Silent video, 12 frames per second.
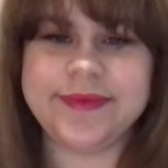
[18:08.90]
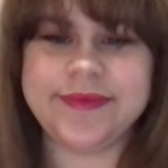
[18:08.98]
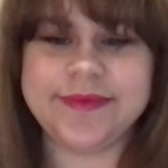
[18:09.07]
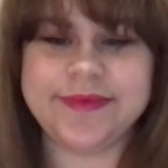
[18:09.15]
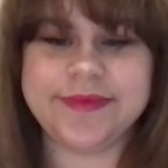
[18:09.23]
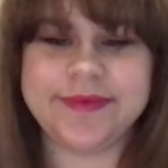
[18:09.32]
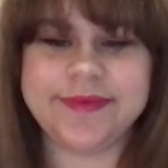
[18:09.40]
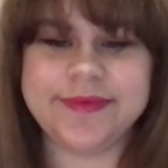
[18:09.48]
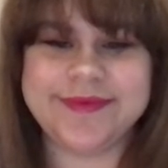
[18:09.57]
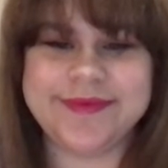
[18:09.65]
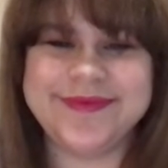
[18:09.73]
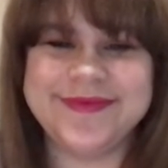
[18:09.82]

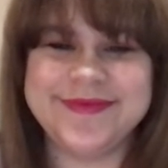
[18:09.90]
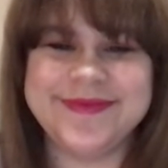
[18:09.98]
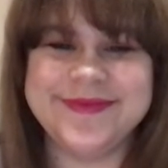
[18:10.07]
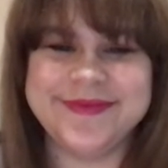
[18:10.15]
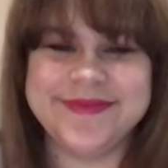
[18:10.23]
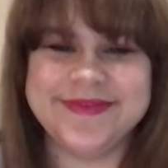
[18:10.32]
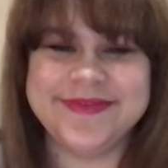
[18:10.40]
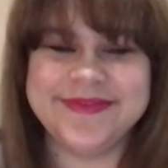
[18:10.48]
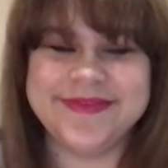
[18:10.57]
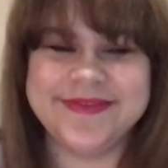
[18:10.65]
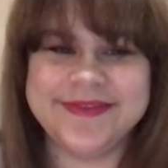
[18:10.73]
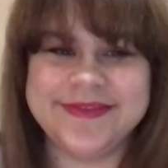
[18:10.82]

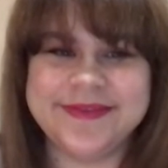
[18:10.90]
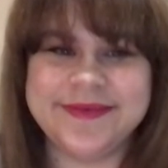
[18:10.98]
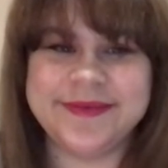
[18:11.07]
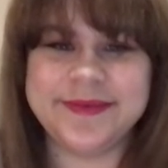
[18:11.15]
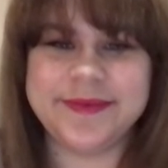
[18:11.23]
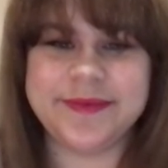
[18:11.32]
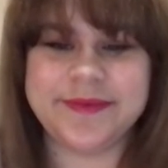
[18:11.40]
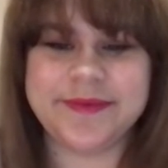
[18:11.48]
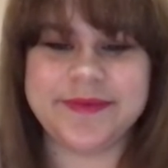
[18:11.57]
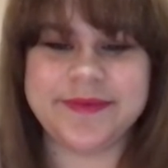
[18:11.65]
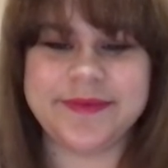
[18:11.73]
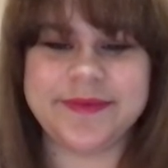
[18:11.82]

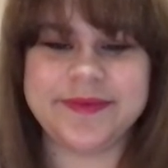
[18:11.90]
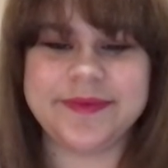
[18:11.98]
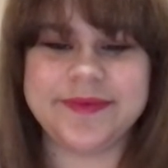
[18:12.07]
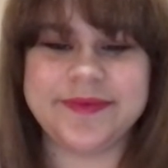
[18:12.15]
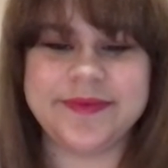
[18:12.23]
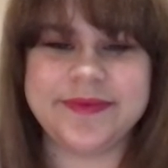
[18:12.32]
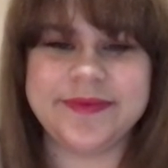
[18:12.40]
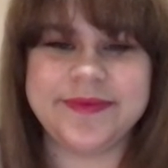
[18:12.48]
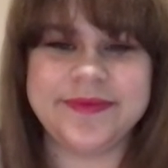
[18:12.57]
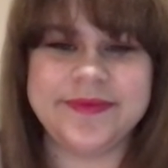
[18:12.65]
This person isn't speaking.